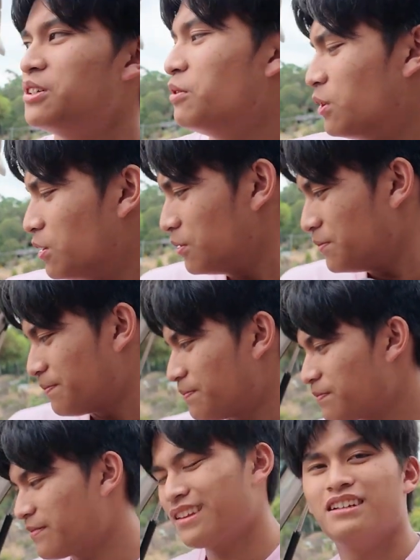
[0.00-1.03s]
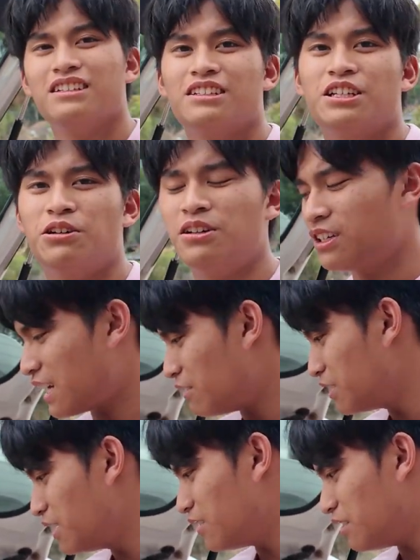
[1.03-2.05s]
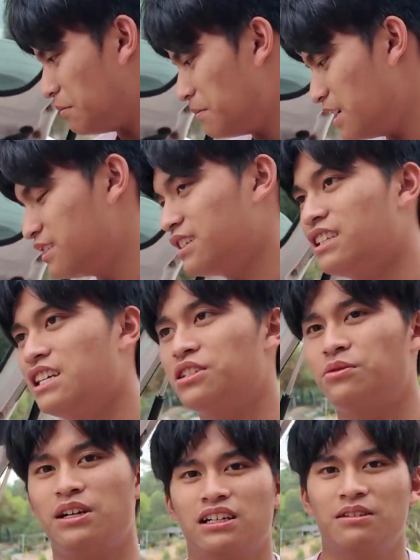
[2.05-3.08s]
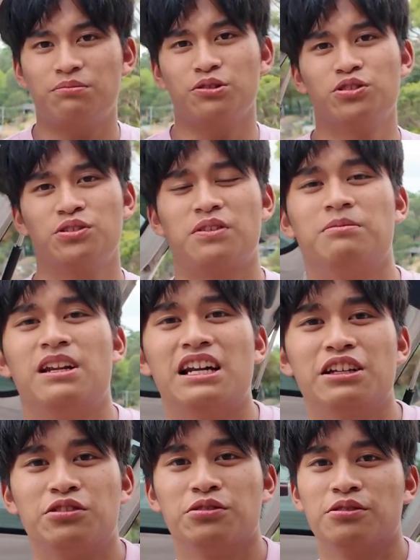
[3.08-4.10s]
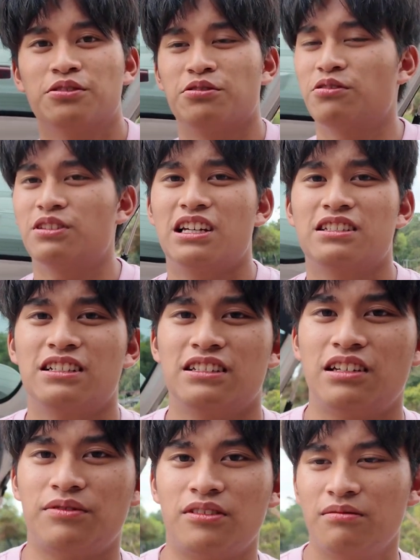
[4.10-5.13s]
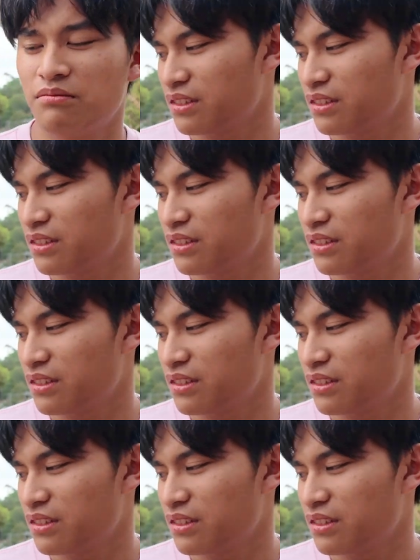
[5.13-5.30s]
Well, Toyota Caldina is a station wagon produced from 92 to 2007.